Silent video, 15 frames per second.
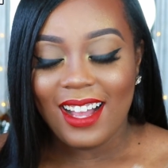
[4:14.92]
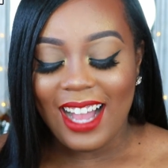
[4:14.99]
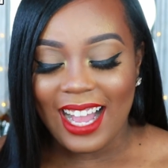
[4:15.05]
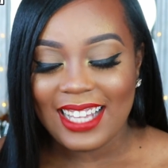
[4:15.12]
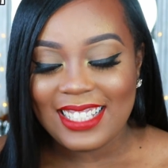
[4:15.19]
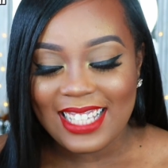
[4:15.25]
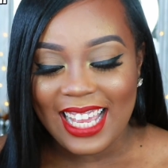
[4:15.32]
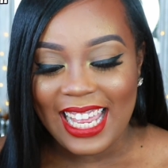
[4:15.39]

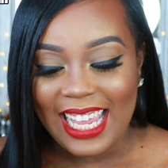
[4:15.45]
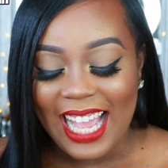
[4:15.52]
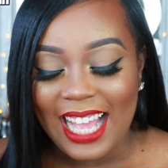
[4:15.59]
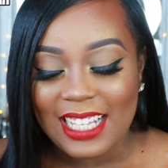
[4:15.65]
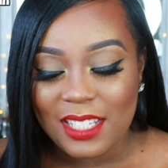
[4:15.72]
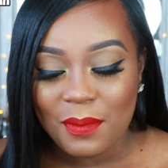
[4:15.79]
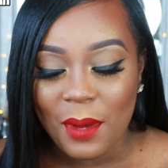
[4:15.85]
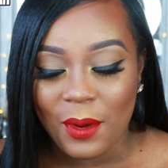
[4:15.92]

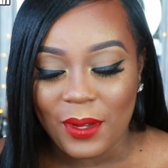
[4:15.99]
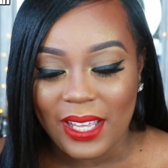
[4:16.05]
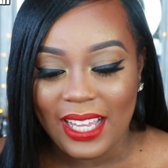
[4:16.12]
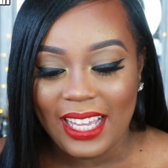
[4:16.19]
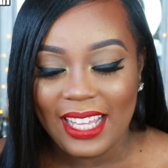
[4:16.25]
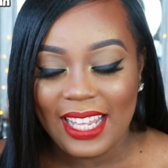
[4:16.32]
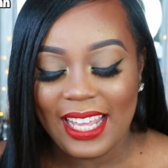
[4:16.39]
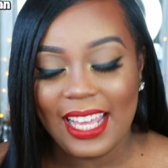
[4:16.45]
I smoke
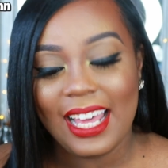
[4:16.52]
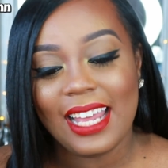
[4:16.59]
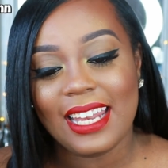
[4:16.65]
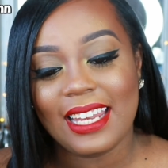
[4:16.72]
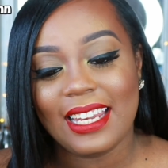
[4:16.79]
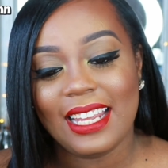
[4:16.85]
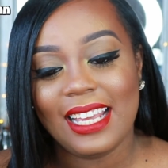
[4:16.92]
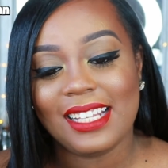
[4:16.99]
it
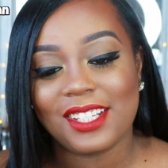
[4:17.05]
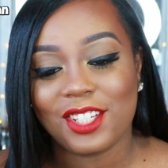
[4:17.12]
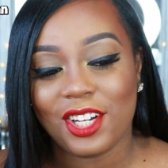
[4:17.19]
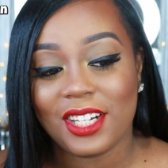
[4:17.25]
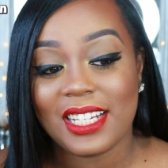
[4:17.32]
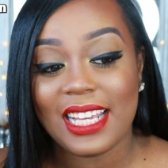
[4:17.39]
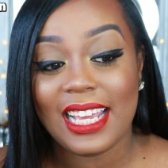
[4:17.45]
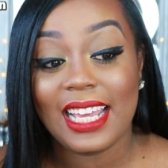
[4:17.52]
and it
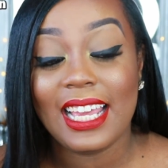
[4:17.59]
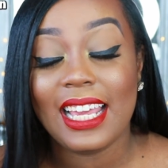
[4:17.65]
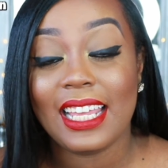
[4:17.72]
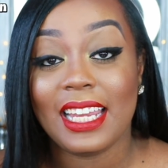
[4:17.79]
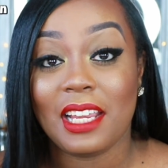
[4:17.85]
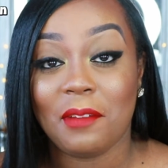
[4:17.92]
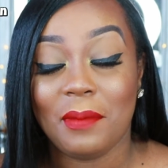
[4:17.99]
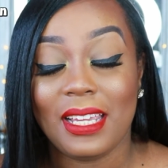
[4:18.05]
starts
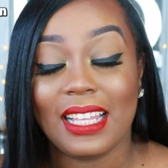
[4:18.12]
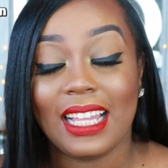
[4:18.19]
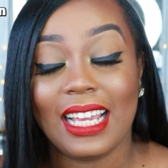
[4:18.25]
hitting me,